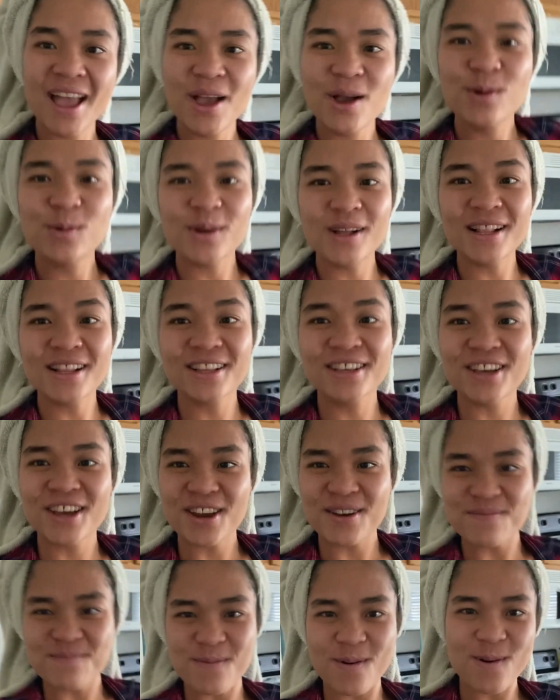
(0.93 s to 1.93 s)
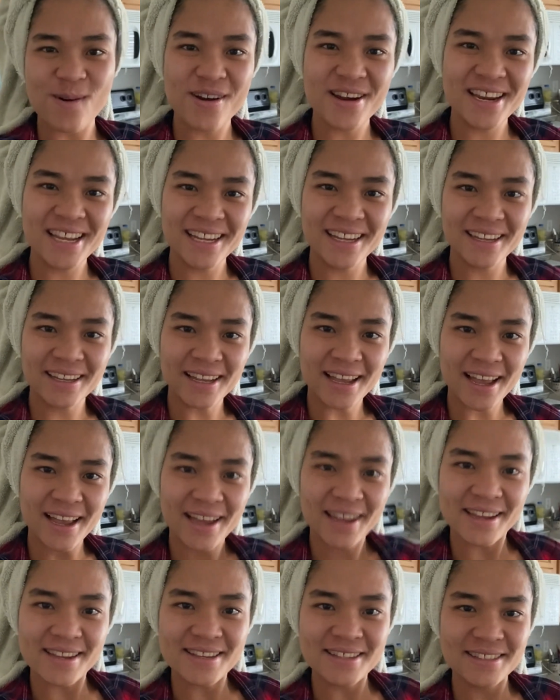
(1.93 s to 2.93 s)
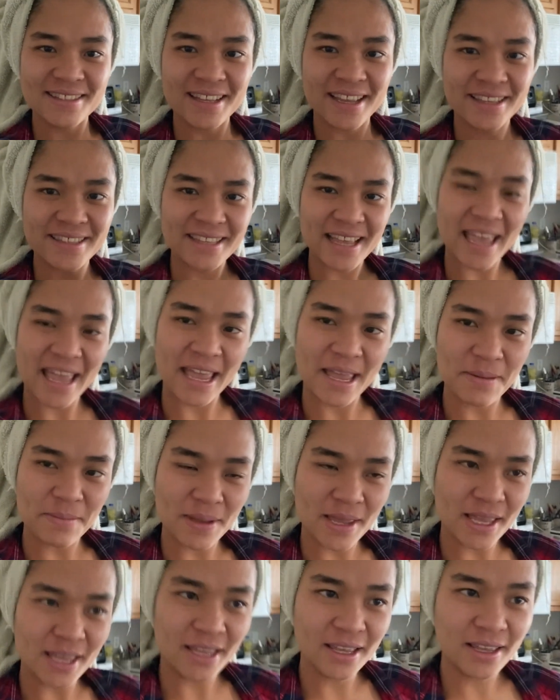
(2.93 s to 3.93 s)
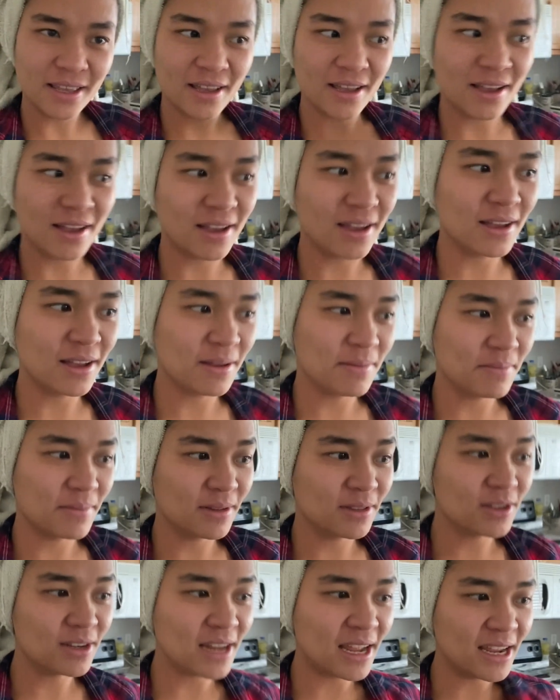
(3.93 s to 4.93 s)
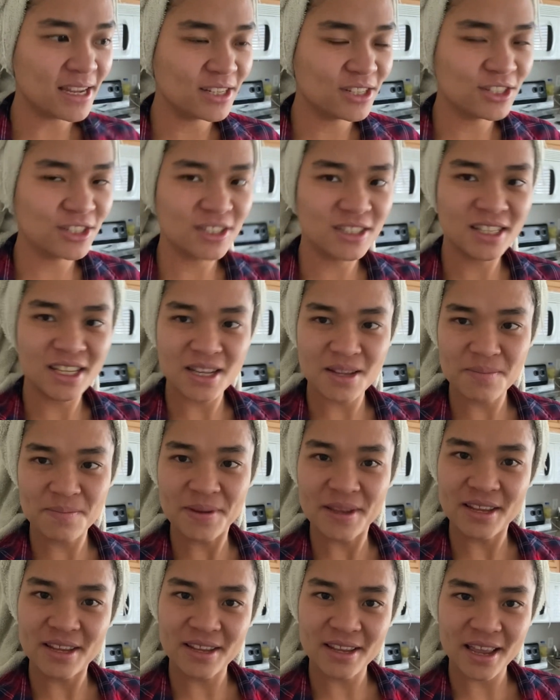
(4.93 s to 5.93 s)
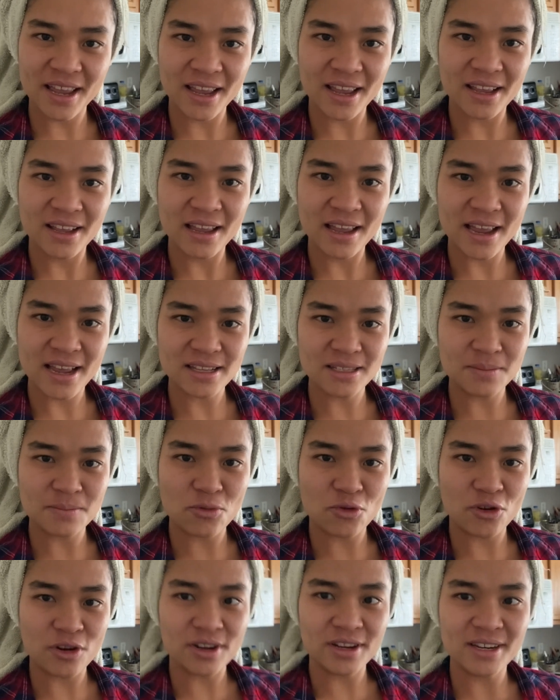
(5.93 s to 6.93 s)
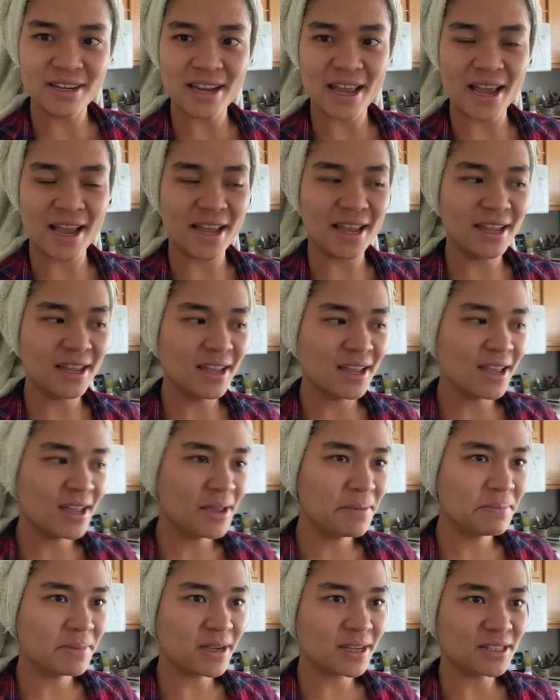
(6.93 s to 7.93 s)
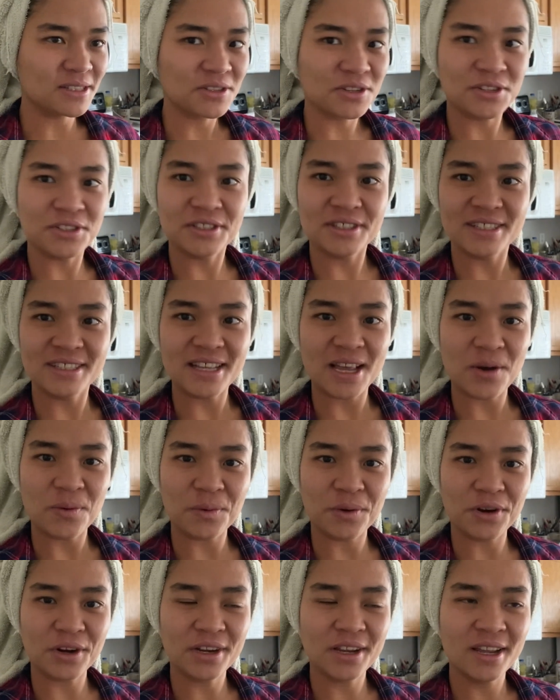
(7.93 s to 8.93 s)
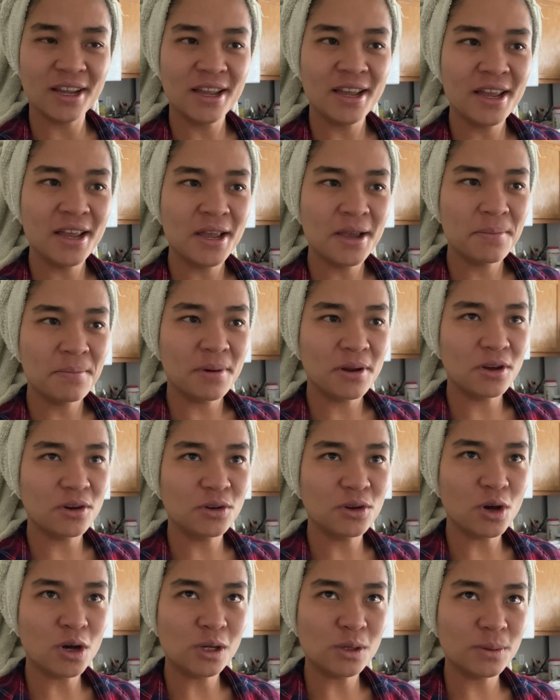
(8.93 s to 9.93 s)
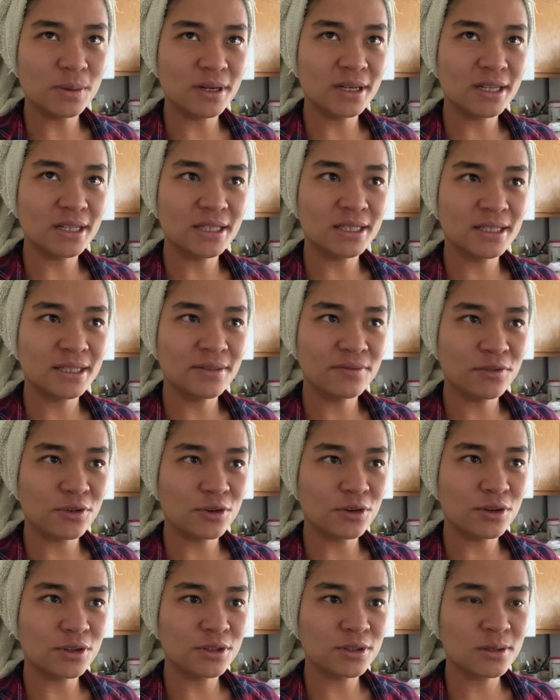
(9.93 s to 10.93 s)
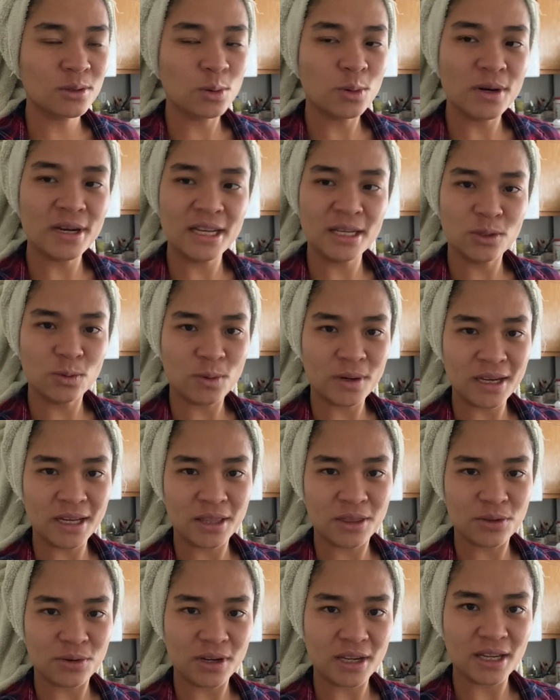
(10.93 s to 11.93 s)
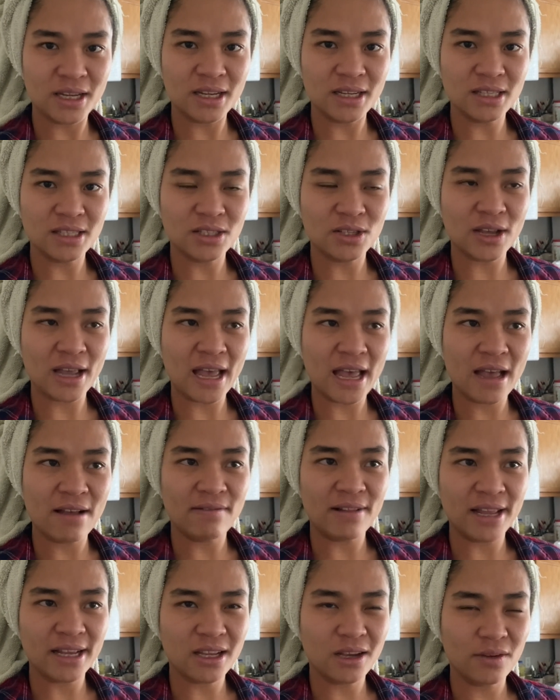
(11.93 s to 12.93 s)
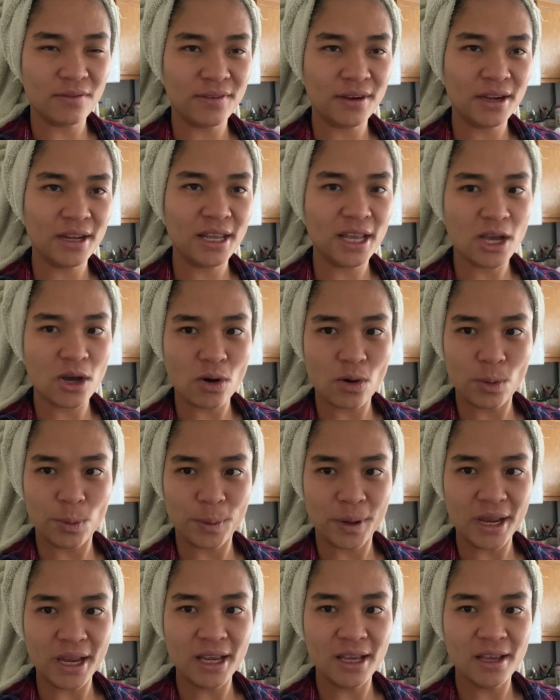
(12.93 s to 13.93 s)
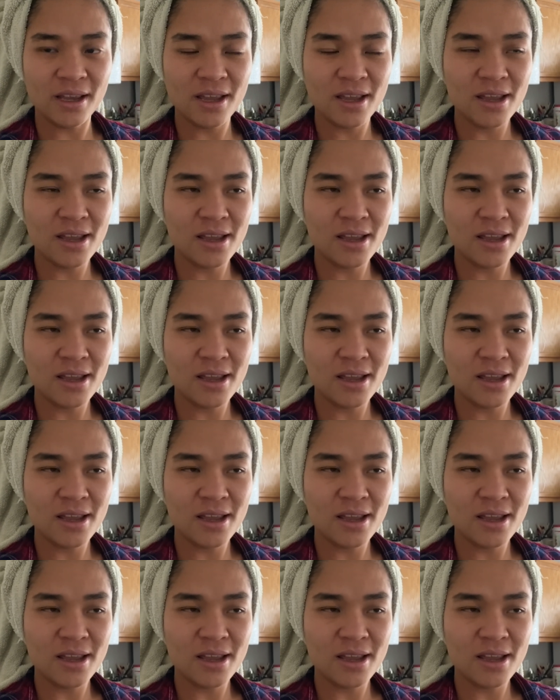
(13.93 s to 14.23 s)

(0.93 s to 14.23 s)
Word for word: Well, good morning, guys. It's Amy. Um, today is just gonna be Esmeralda and I because Chris is at work. But our goal was for 2023 is to have like a video a week